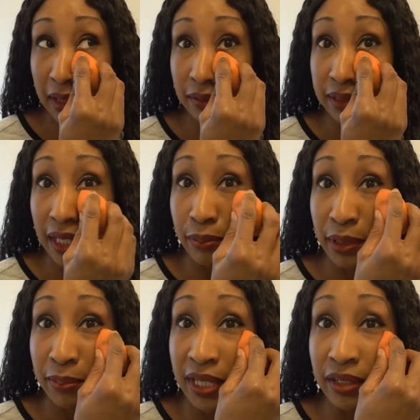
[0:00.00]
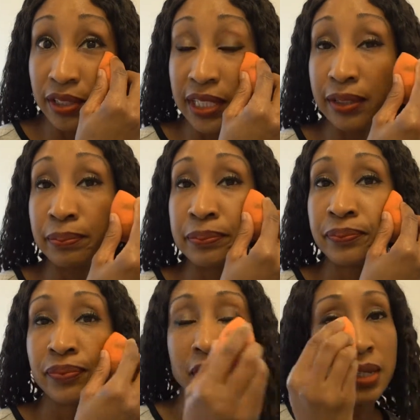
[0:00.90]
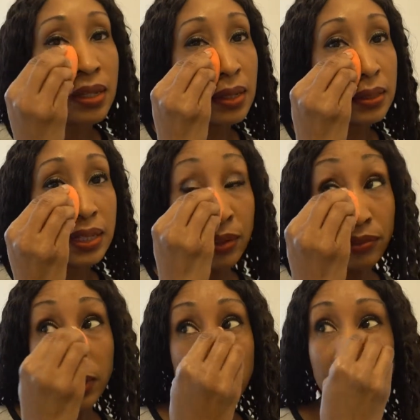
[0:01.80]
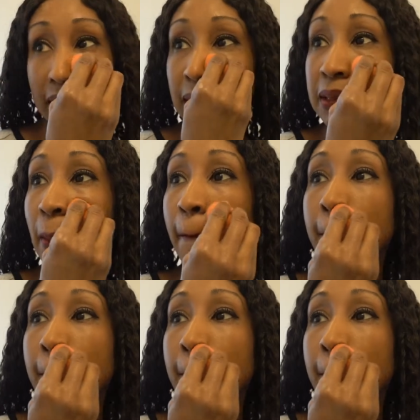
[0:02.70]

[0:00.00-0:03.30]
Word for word: it was like a BB cream that I really liked.